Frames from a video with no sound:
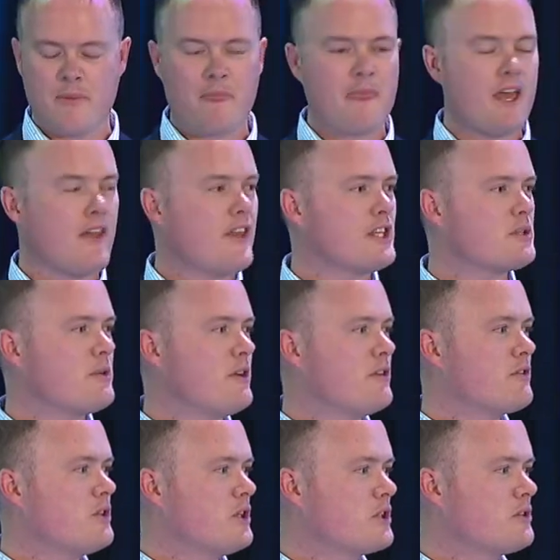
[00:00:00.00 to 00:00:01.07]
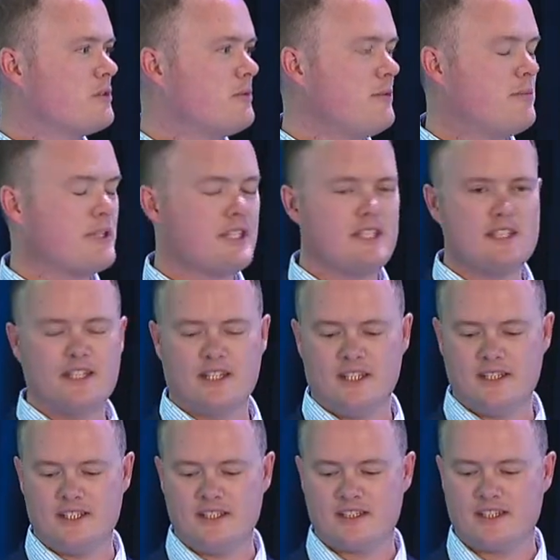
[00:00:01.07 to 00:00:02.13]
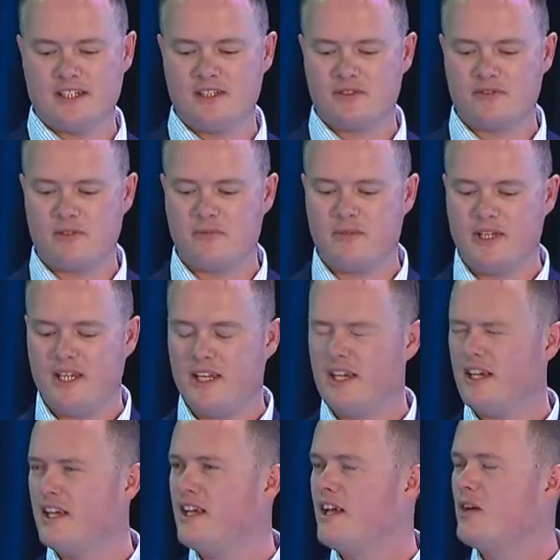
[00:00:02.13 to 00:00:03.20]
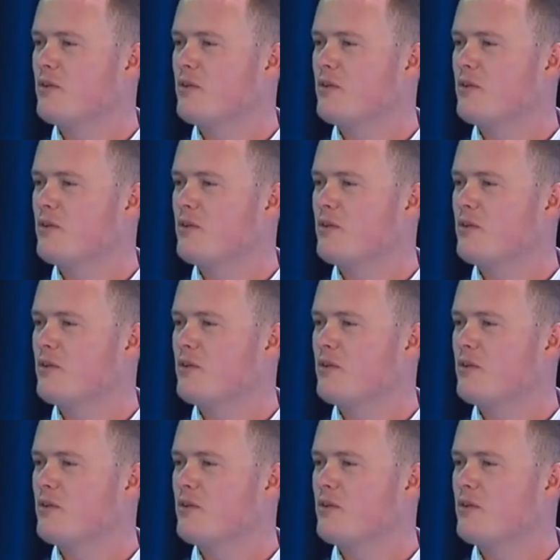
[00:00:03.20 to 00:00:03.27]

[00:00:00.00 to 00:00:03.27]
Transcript: And that's where, of course, we'll be presenting these insights from the